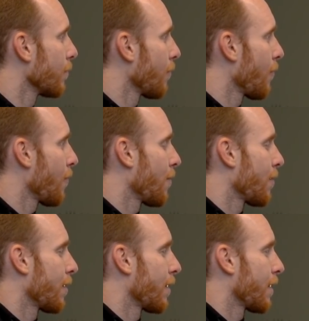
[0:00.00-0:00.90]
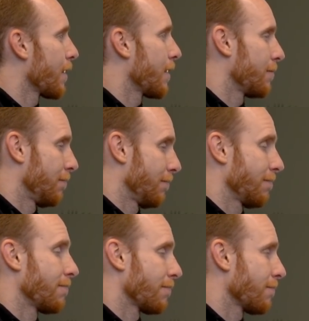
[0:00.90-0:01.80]

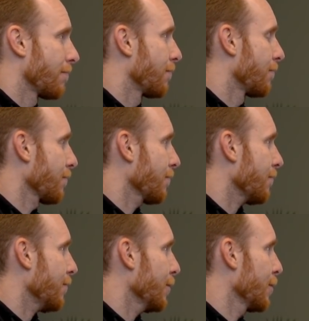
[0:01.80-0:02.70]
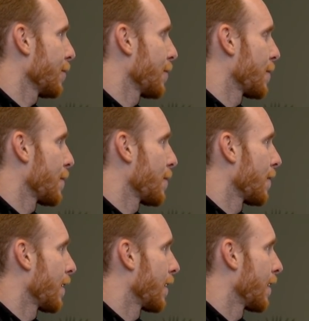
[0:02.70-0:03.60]

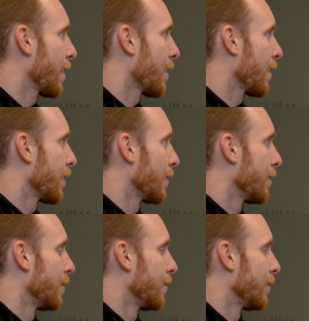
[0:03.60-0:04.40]
This person isn't speaking.